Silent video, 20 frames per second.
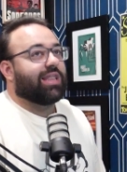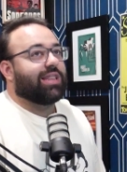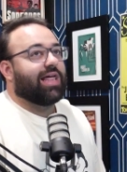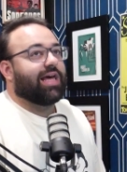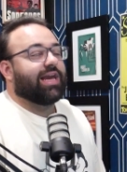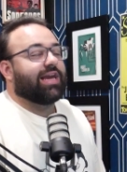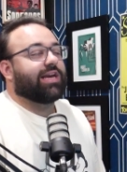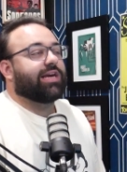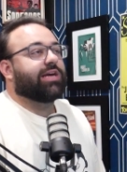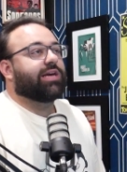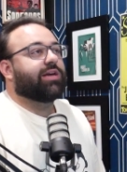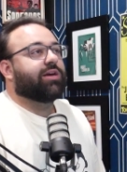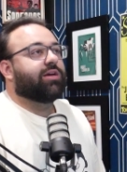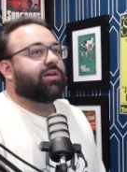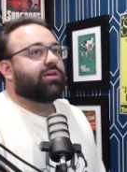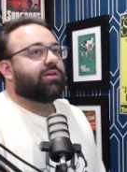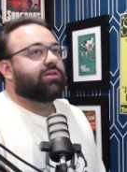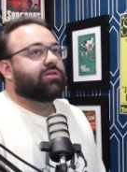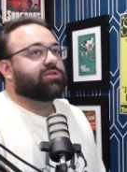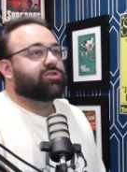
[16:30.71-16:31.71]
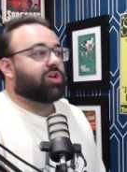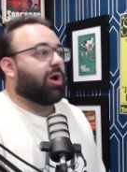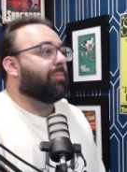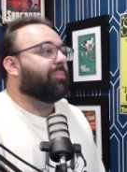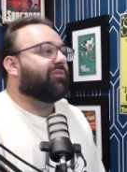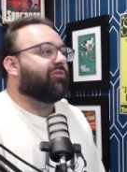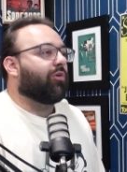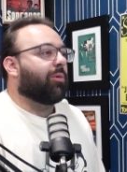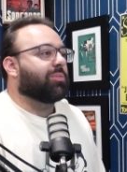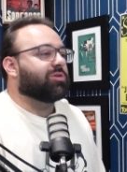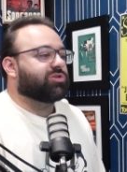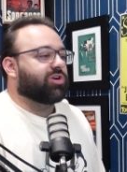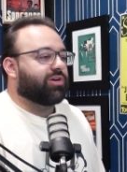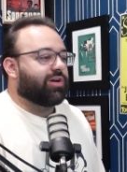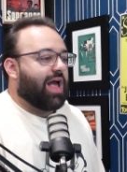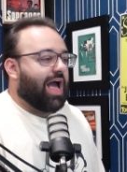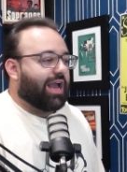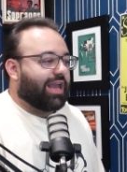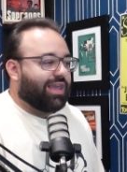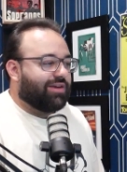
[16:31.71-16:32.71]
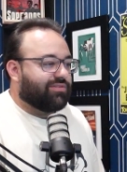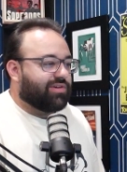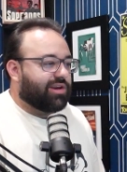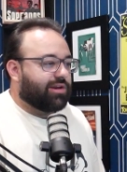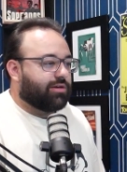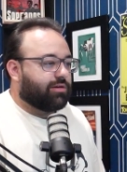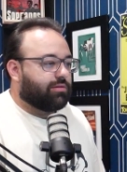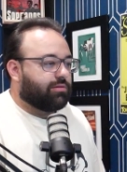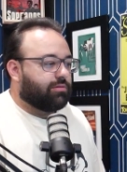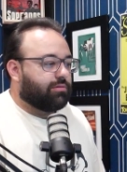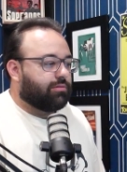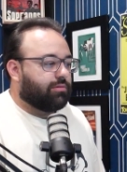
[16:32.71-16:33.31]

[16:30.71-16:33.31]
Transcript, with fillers: like stunt performers are not given